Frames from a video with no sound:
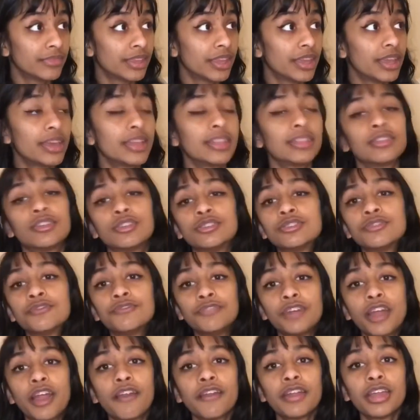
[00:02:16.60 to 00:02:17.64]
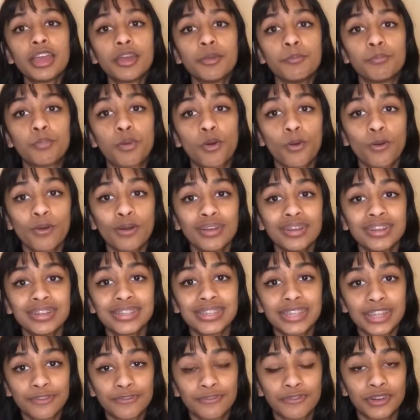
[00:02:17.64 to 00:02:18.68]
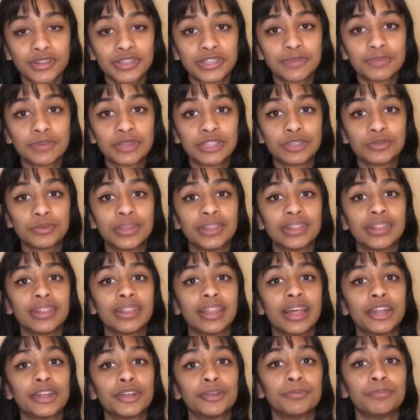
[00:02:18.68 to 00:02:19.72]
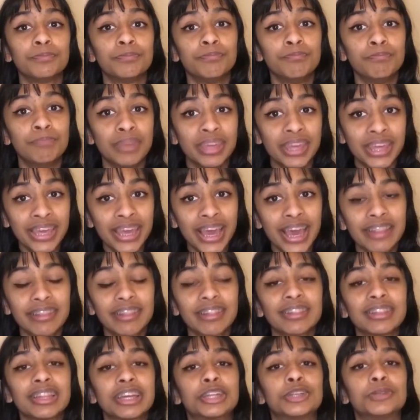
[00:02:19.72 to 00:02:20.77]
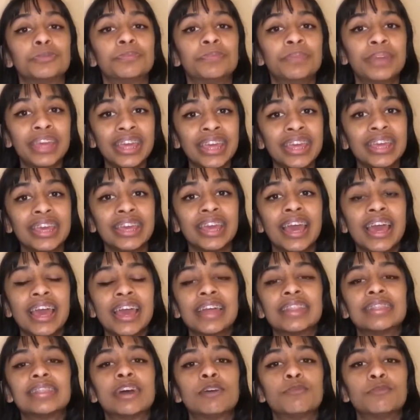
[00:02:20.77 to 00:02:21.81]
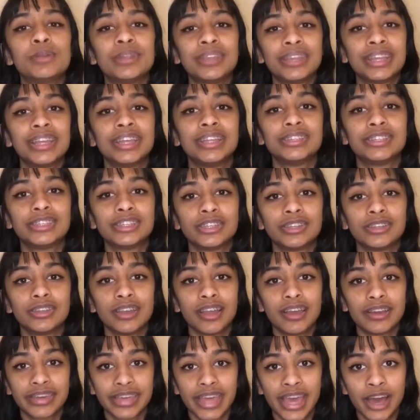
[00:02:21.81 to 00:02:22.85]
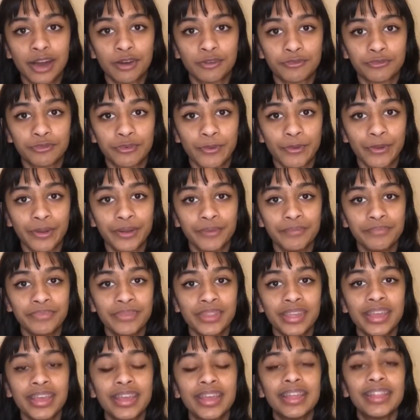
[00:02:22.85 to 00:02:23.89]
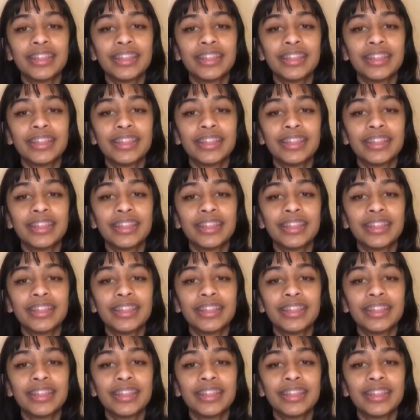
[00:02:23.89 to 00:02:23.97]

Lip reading: there's a very important difference between the letter B and the letter P that we need to account for. The